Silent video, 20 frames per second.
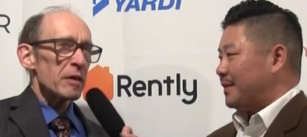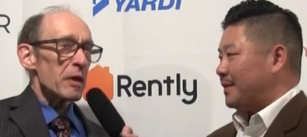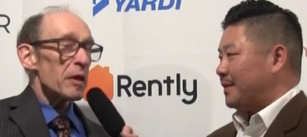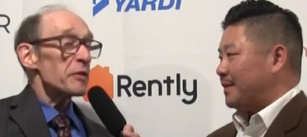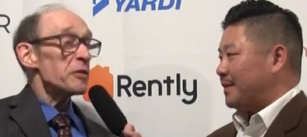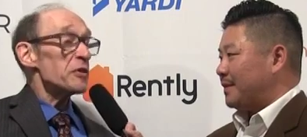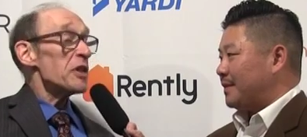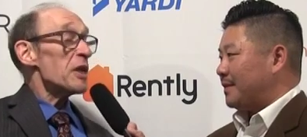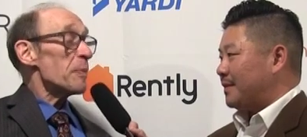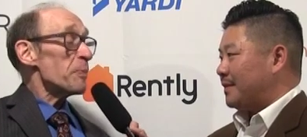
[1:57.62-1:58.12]
Speaker 1: uh
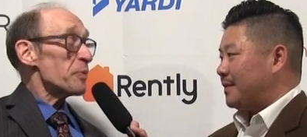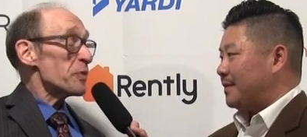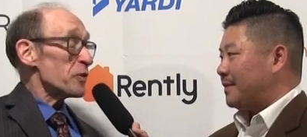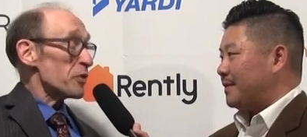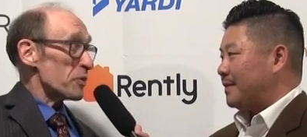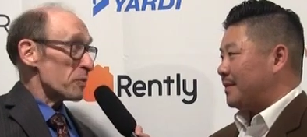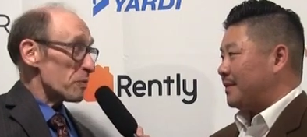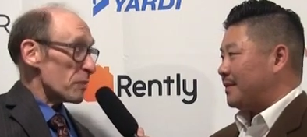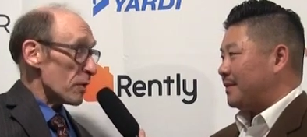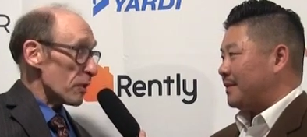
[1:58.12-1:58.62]

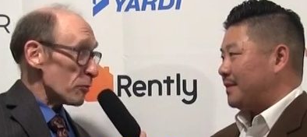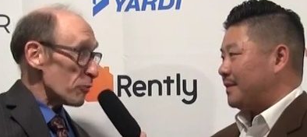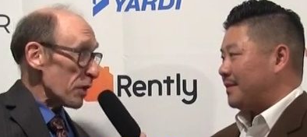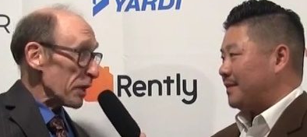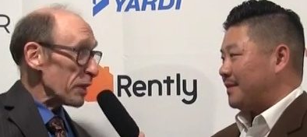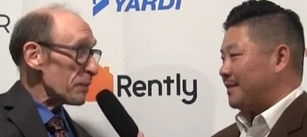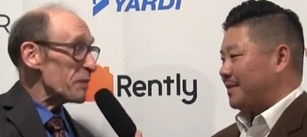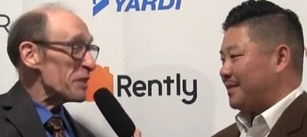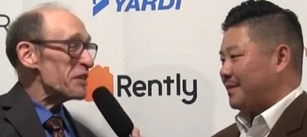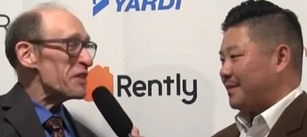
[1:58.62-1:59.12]
tips, uh,
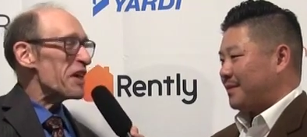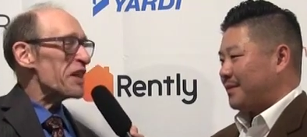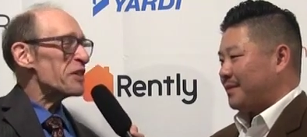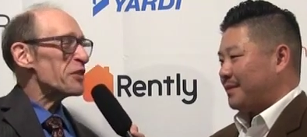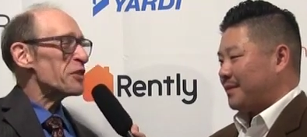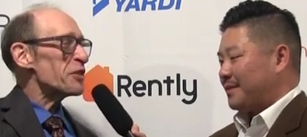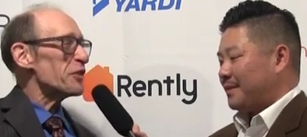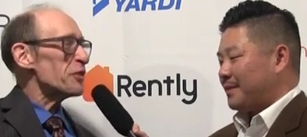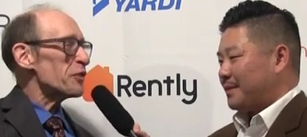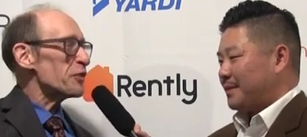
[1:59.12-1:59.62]

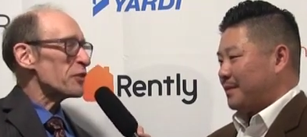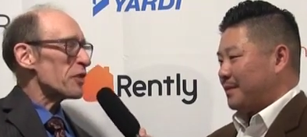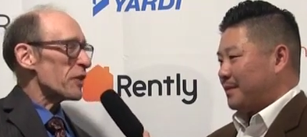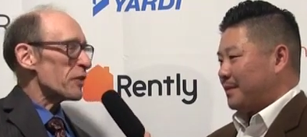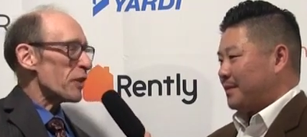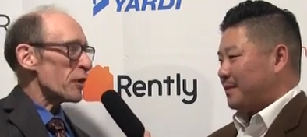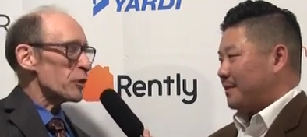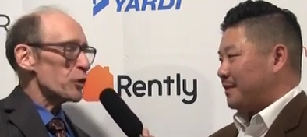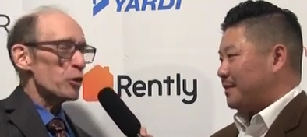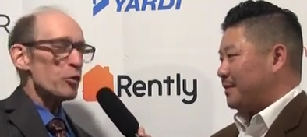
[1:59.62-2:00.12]
recommendations that,
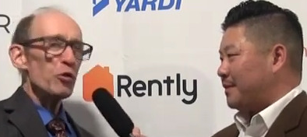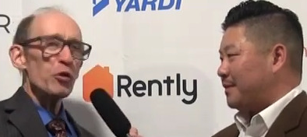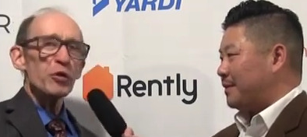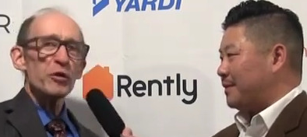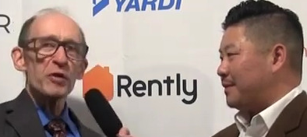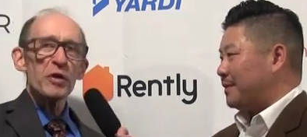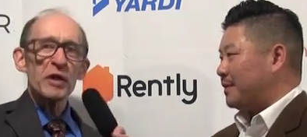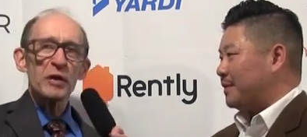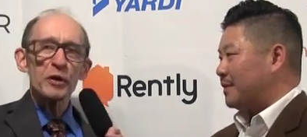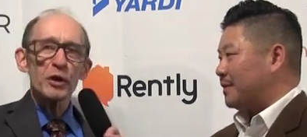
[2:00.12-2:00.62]
that you
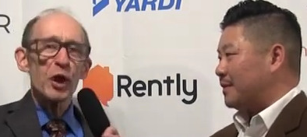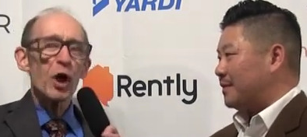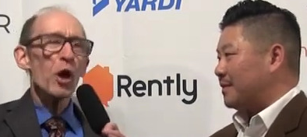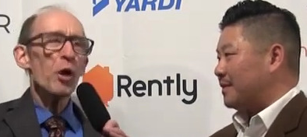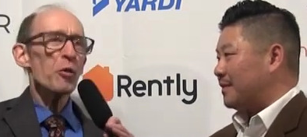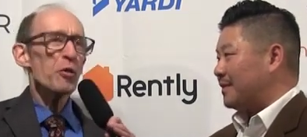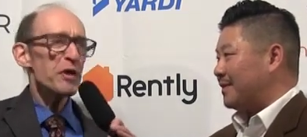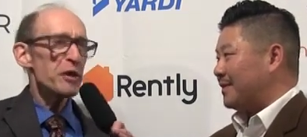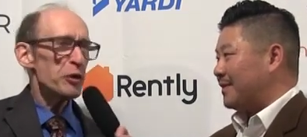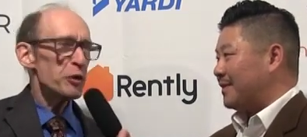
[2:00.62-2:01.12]
would
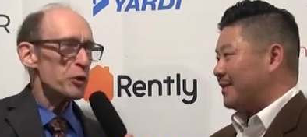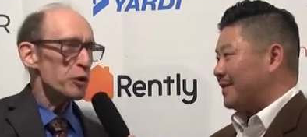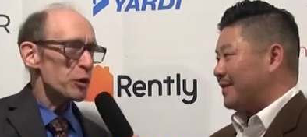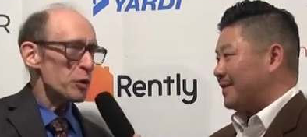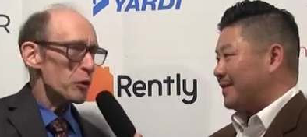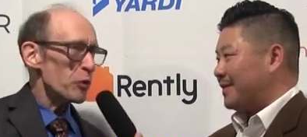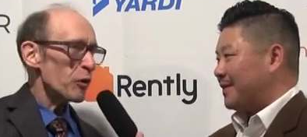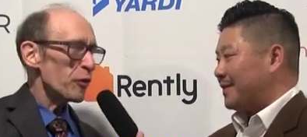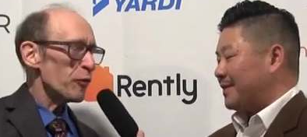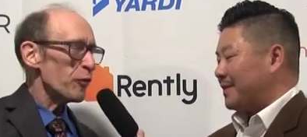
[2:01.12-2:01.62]
encourage
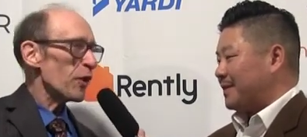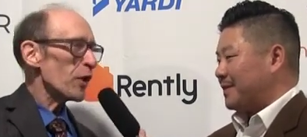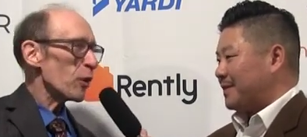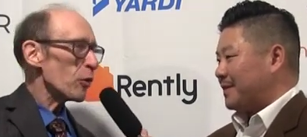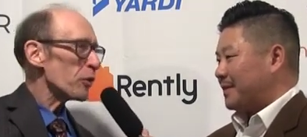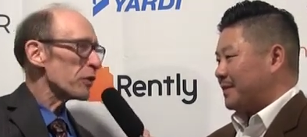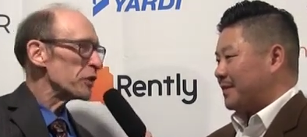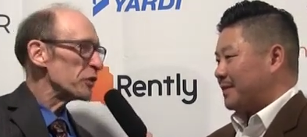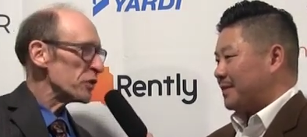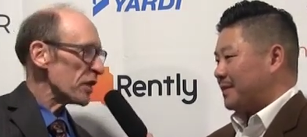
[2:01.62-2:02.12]
your
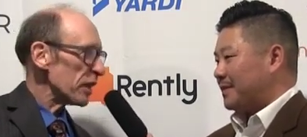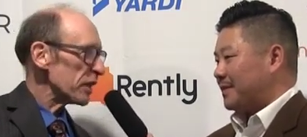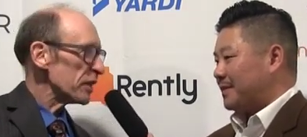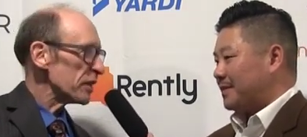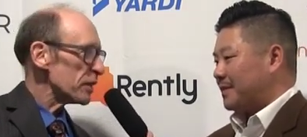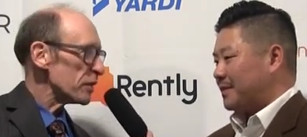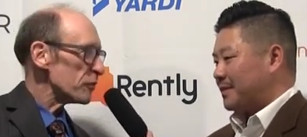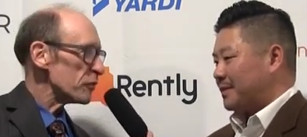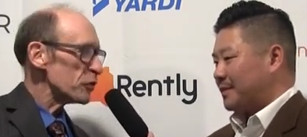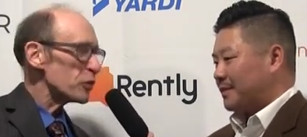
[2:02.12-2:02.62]
fellow
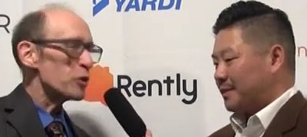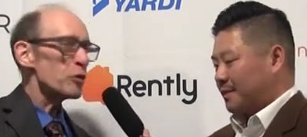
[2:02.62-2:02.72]
executives